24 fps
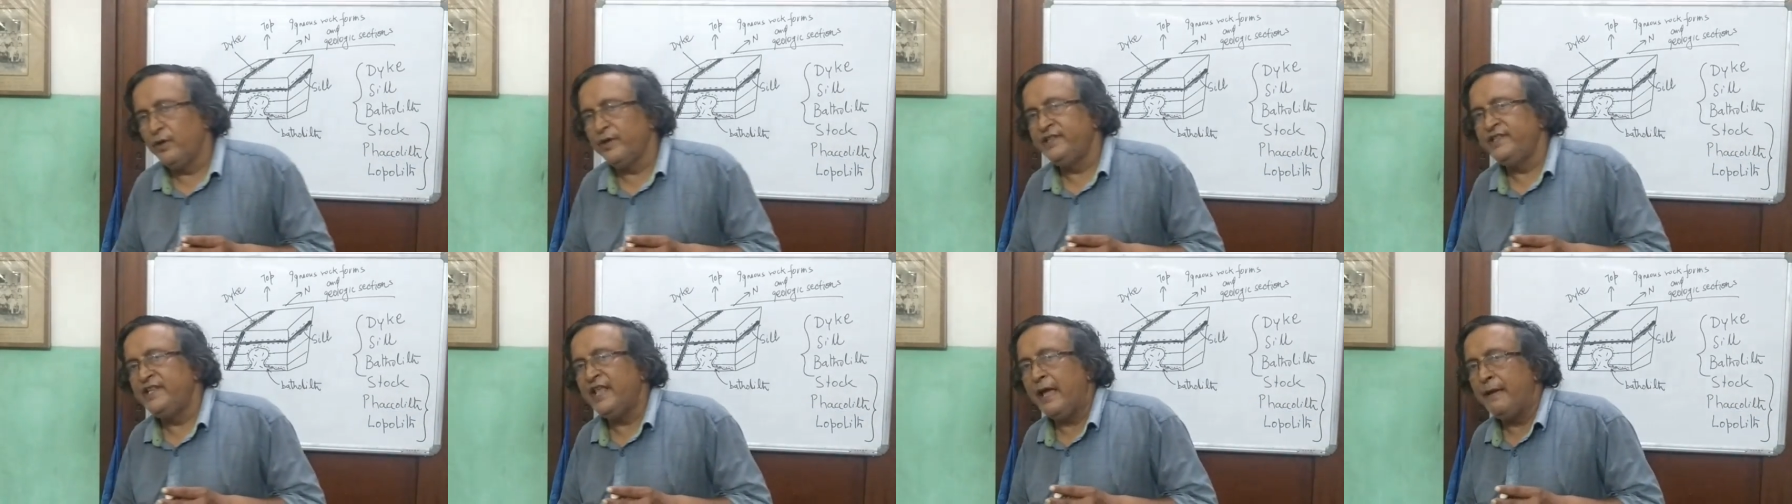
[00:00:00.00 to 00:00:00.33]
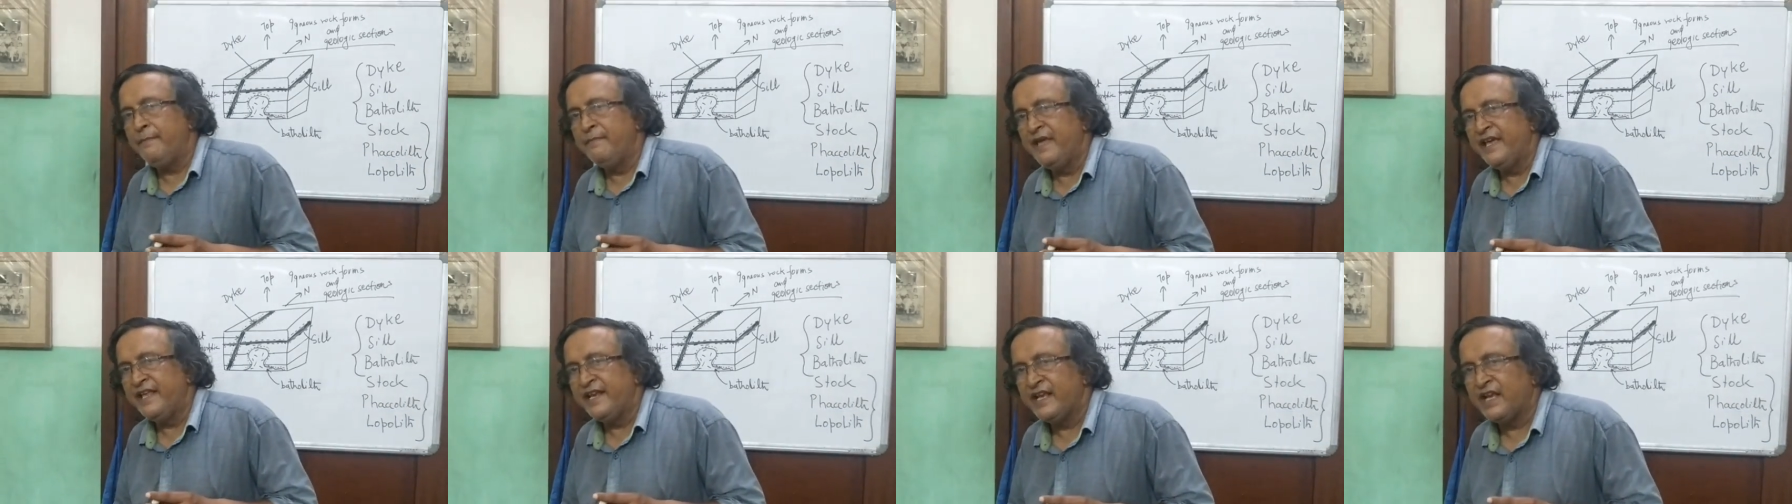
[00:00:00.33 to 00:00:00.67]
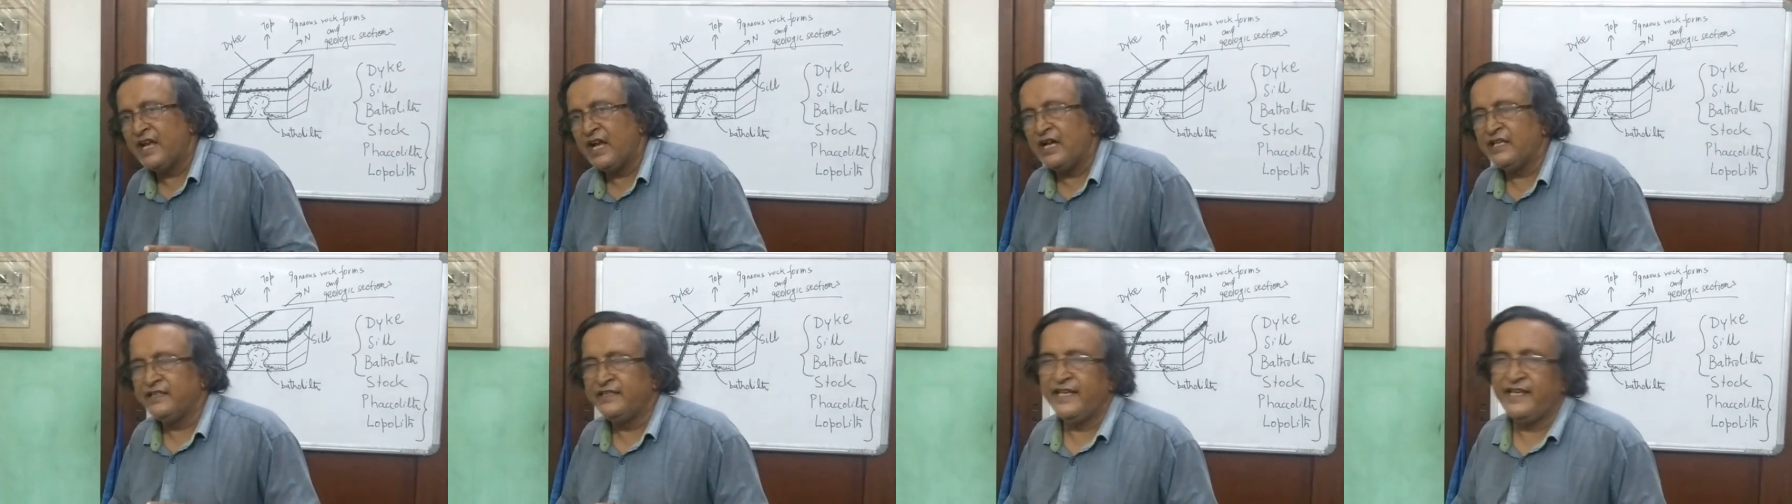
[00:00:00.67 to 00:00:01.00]
in
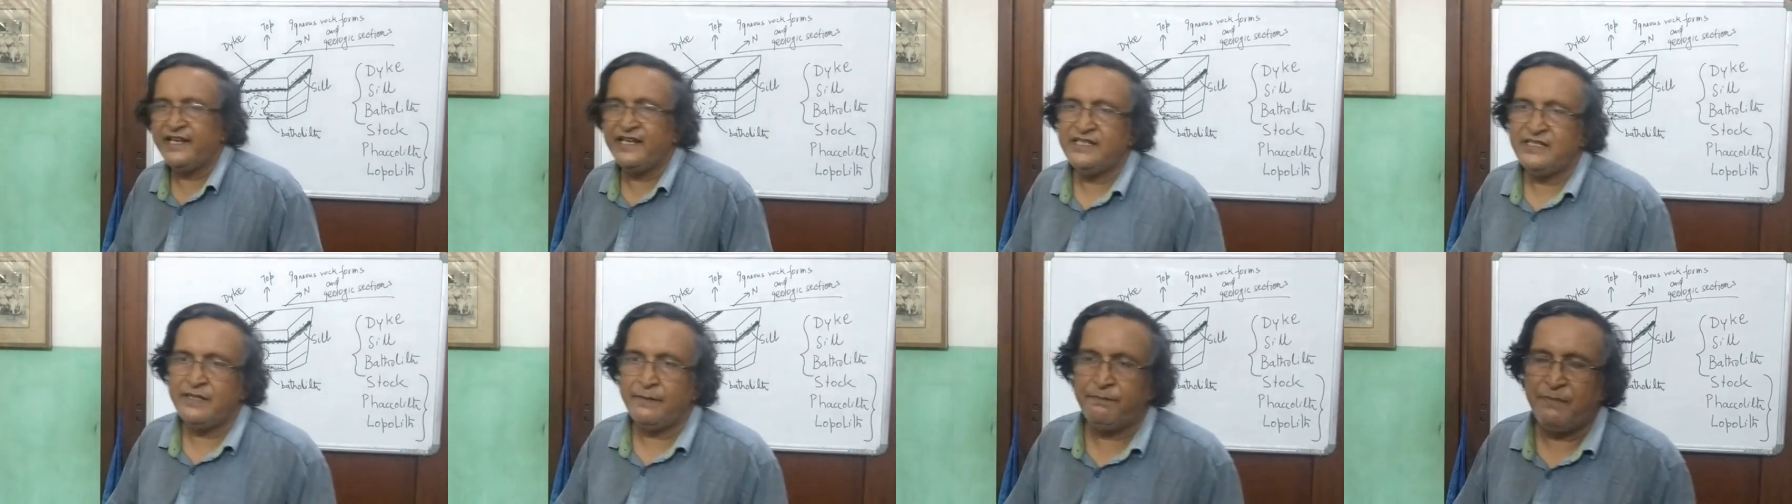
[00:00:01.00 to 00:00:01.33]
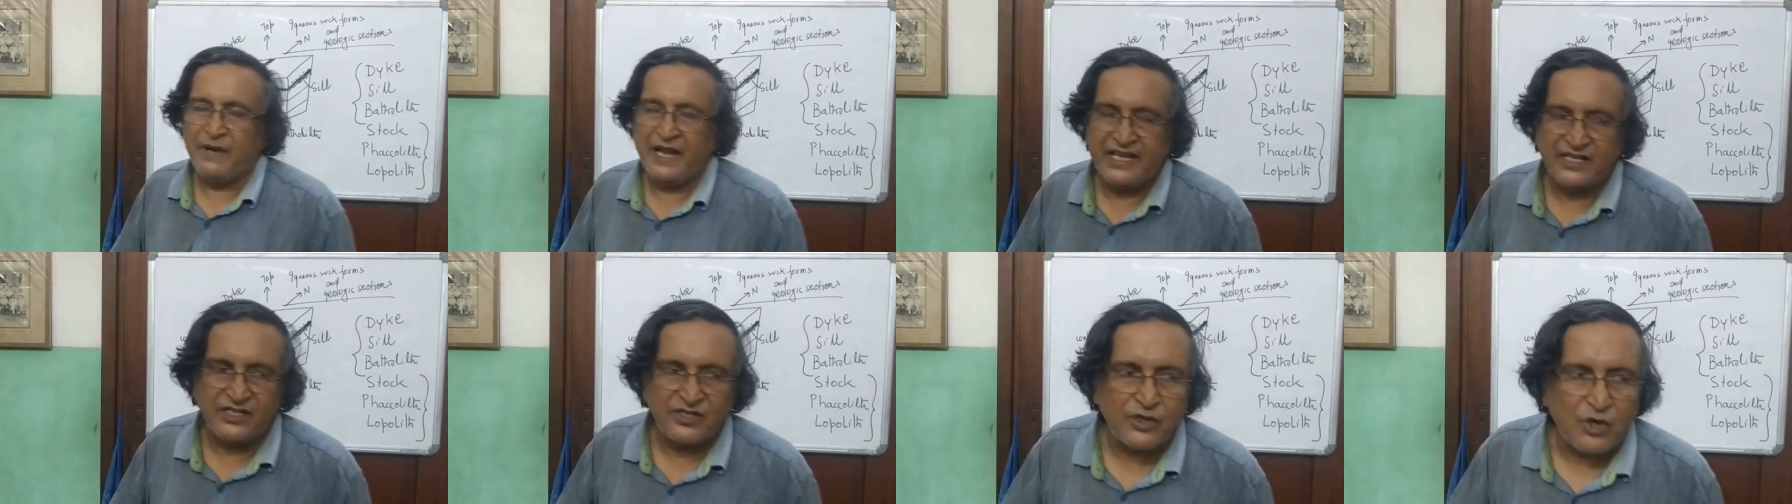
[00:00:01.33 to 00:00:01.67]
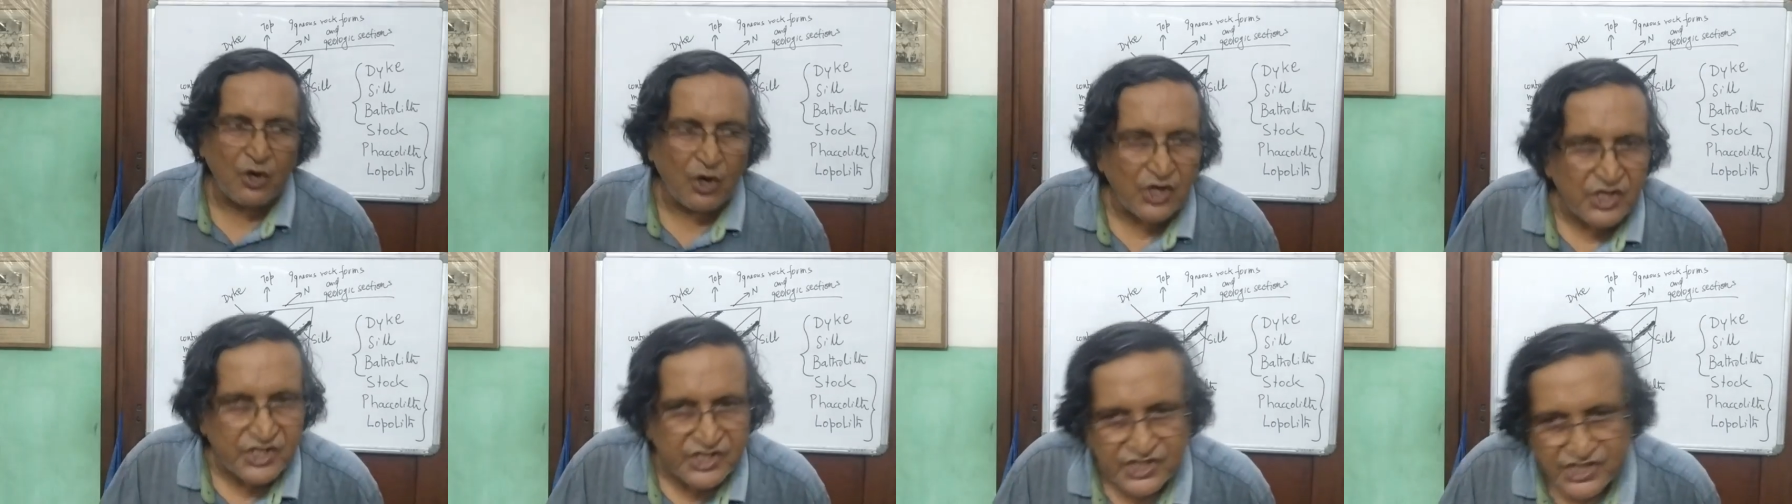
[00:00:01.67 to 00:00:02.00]
America there is a place
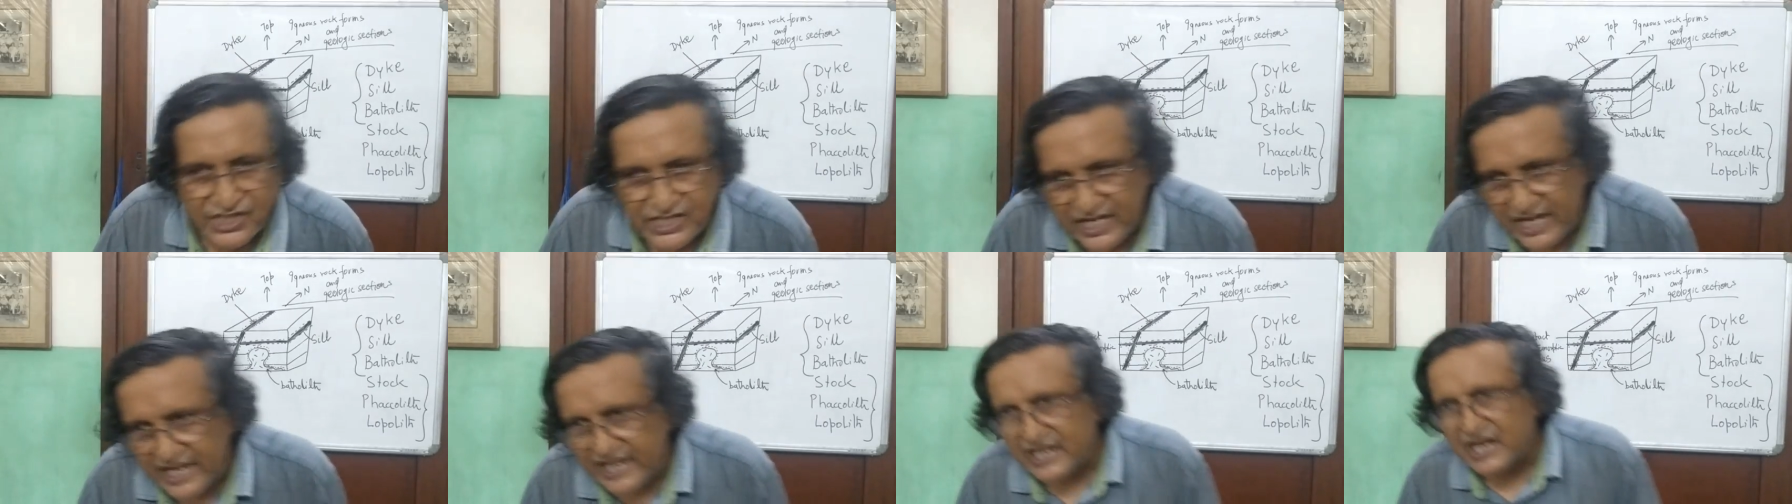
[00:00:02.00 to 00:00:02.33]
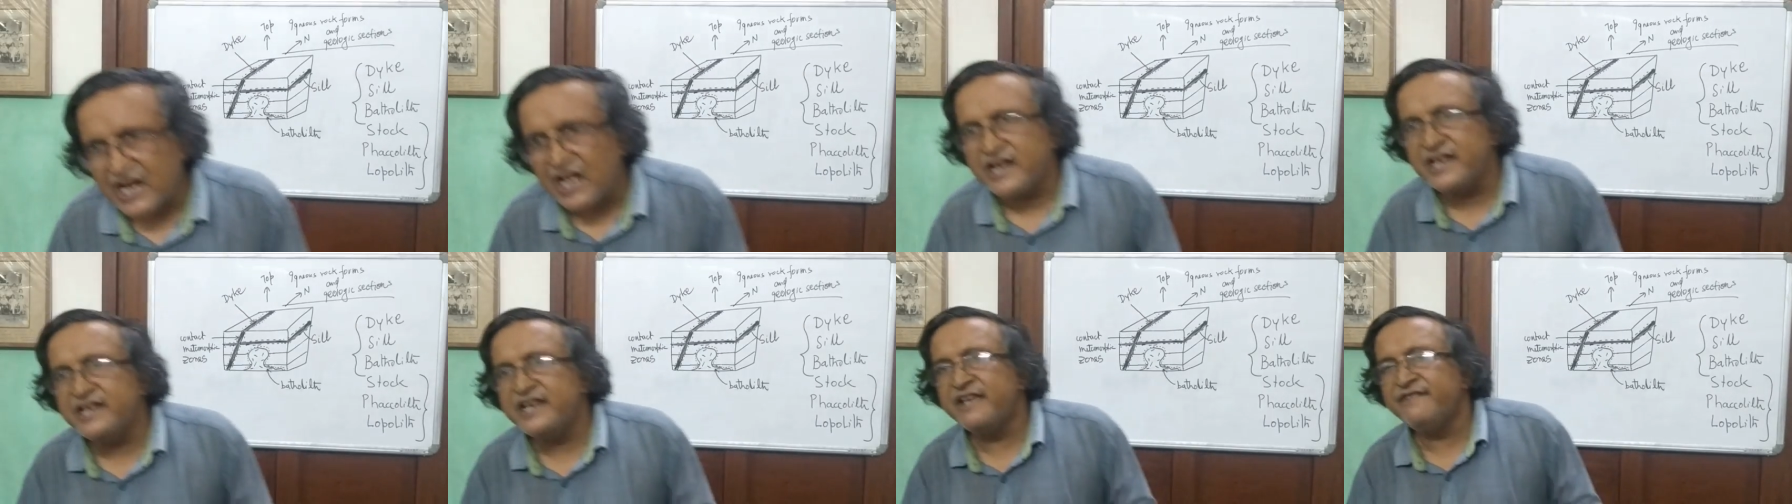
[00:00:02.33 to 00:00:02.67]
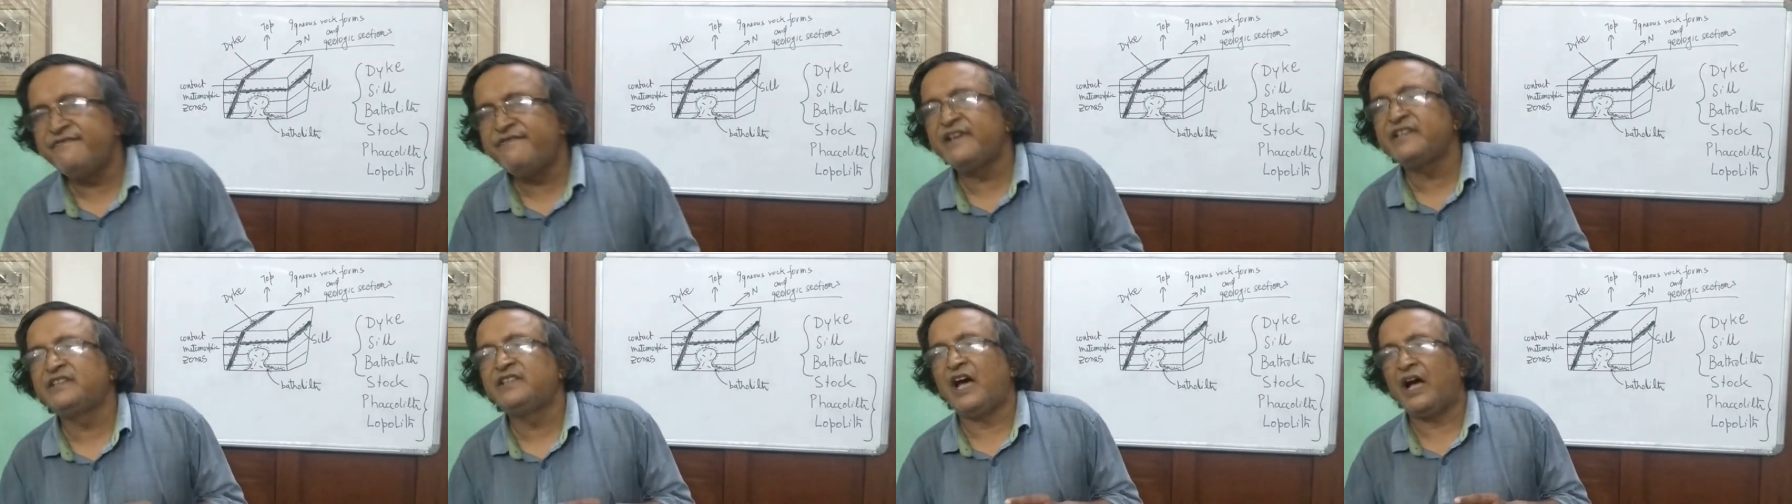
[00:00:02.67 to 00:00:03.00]
called Sierra
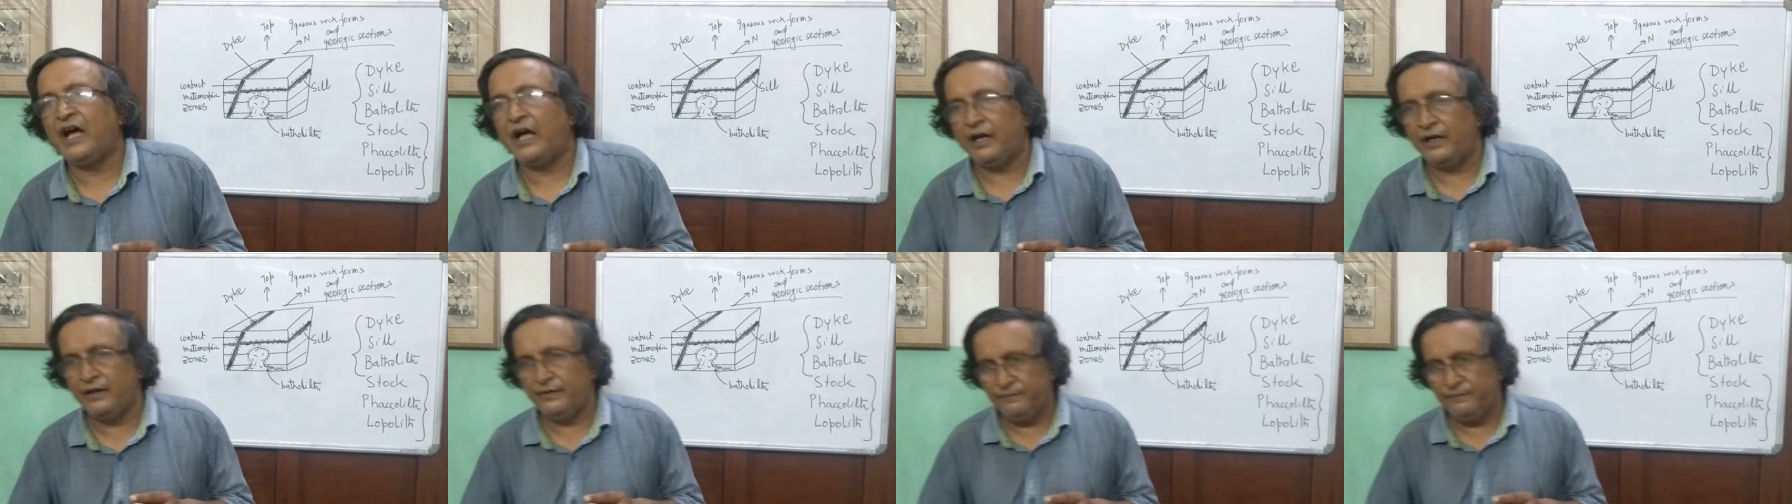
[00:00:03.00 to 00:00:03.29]
Nevada